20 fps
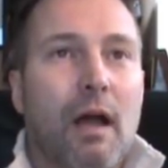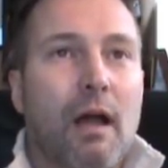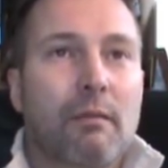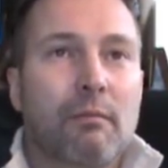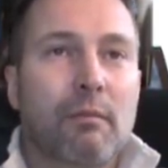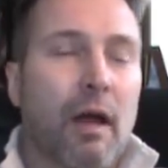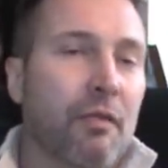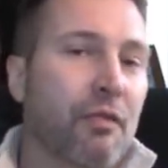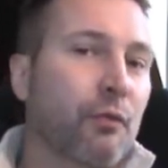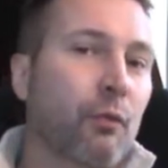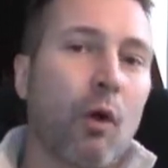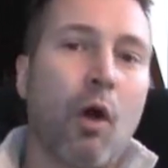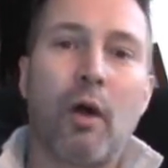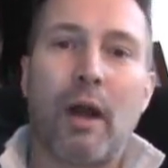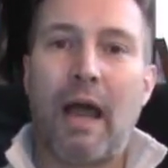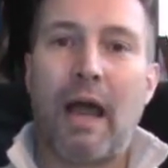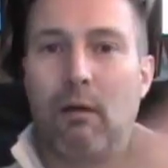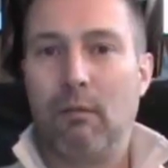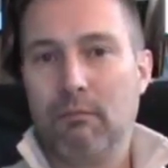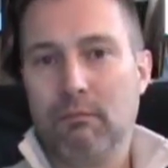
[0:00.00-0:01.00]
I
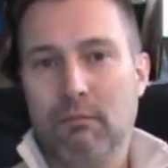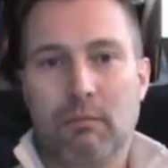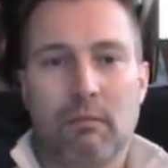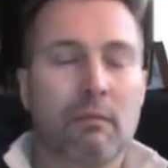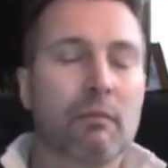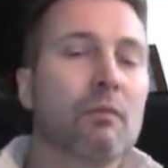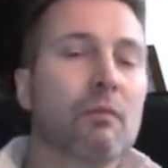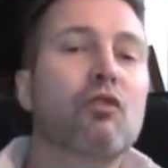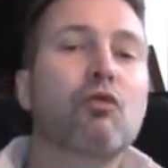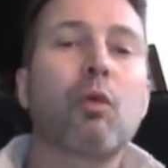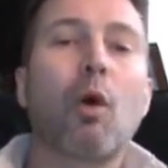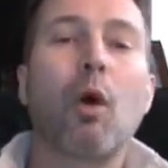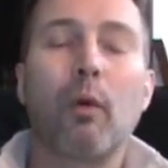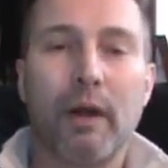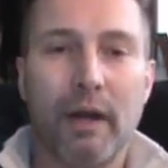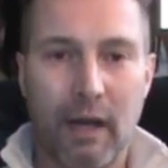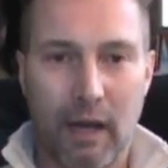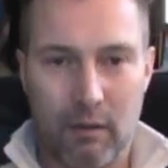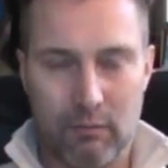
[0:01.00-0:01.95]
throw it out. Throw it